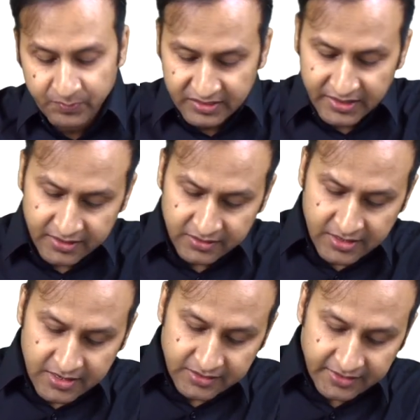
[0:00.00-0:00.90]
Then
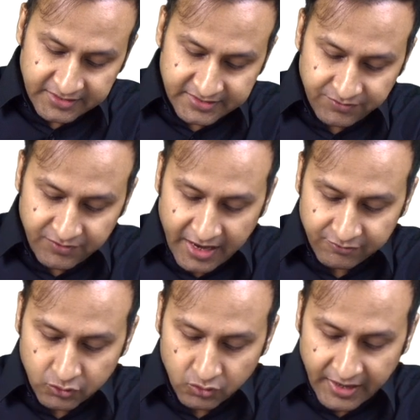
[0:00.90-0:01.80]
the next thing we have
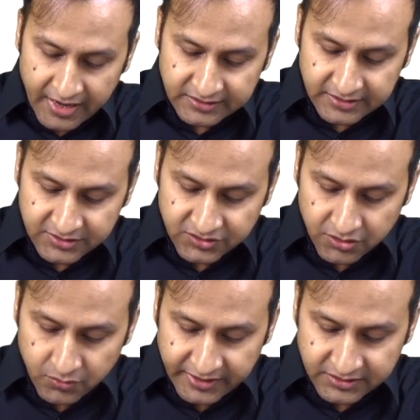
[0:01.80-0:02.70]
to look at is the
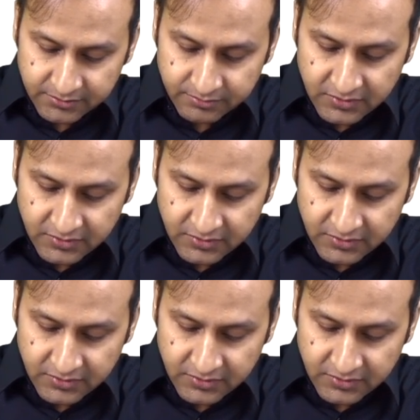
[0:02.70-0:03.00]
rectum.